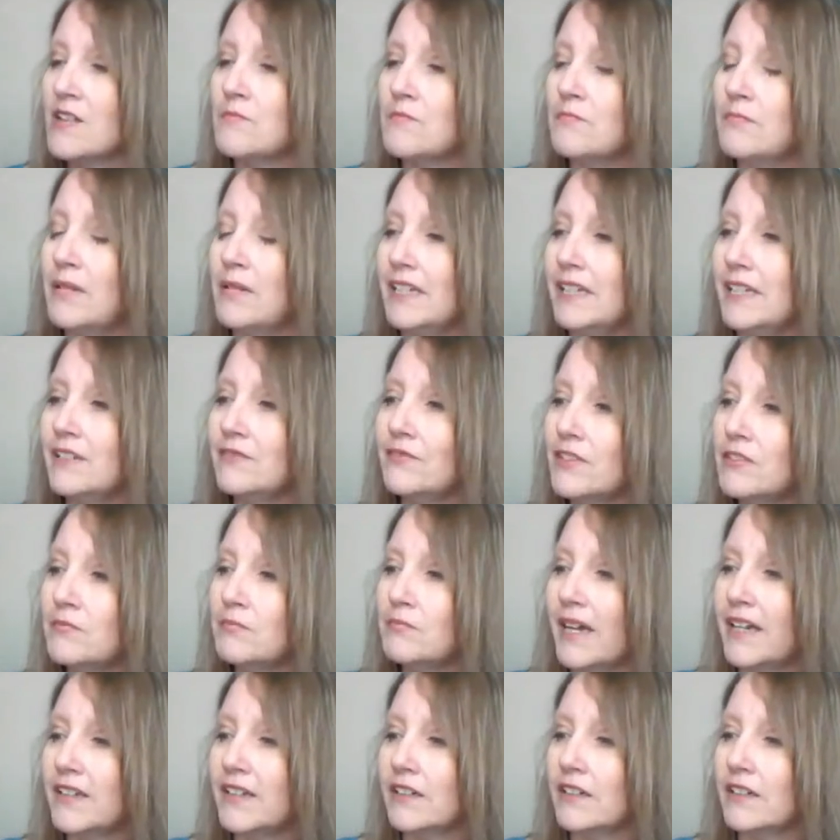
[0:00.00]
But even
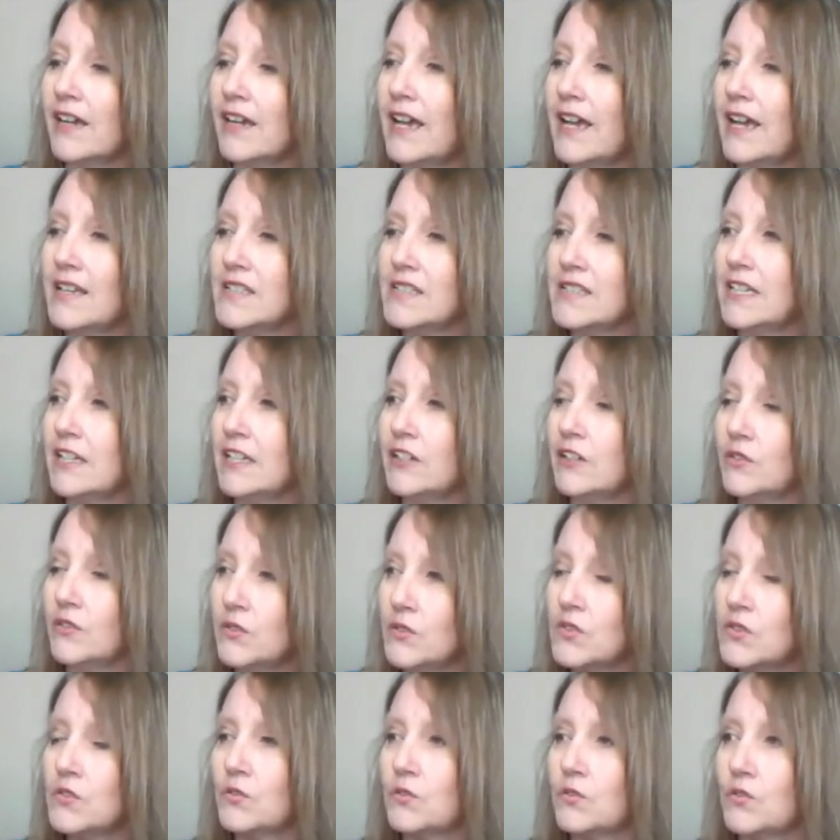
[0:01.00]
better, as he
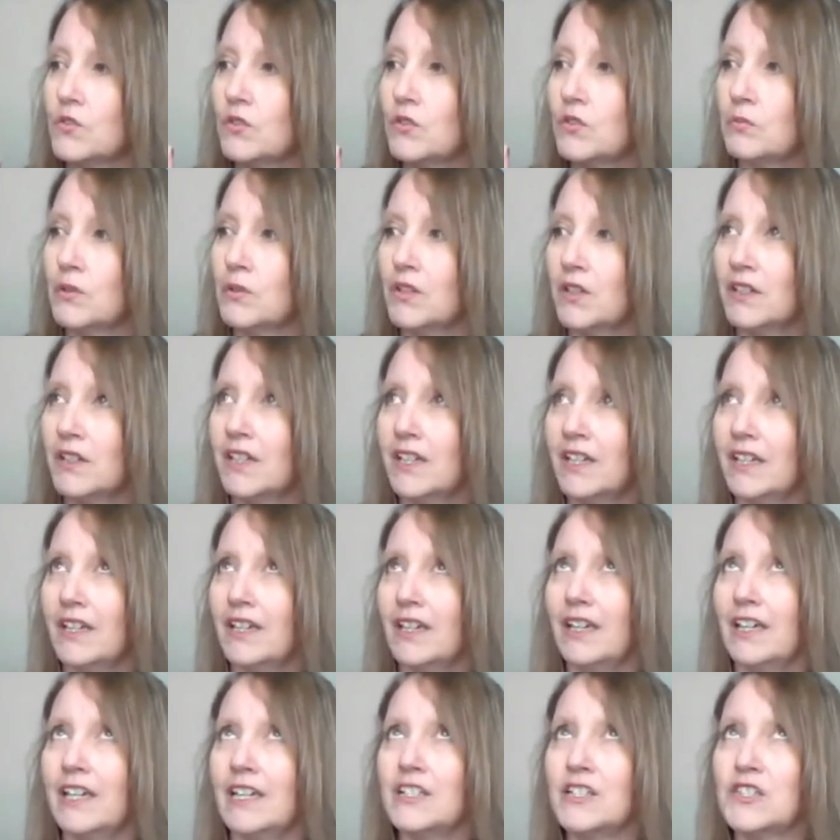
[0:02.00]
goes through the book,
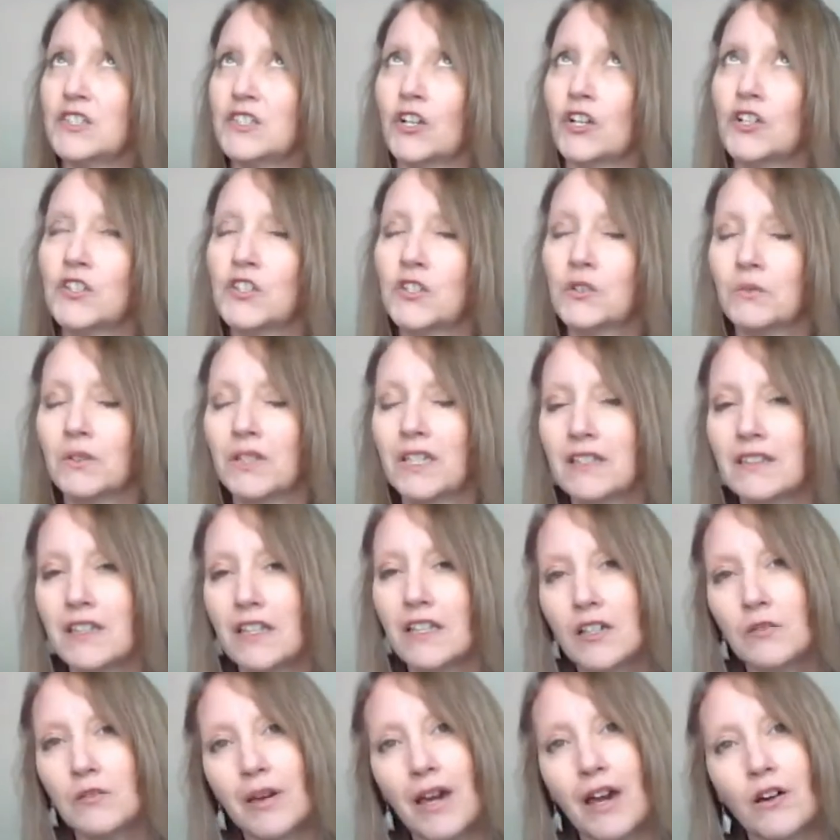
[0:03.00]
he starts to really think
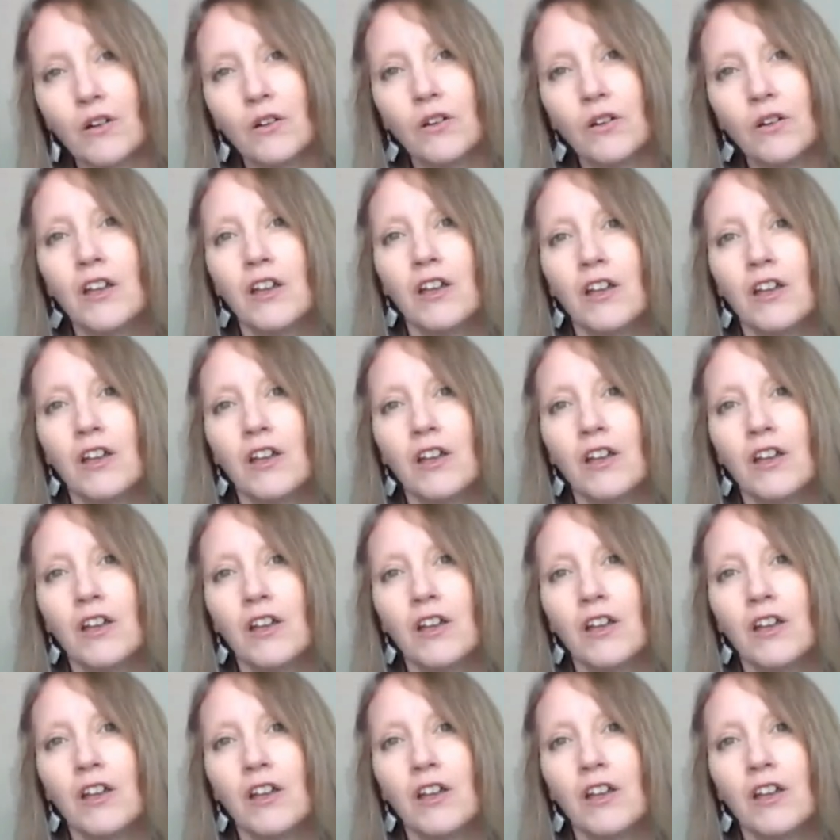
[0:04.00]
about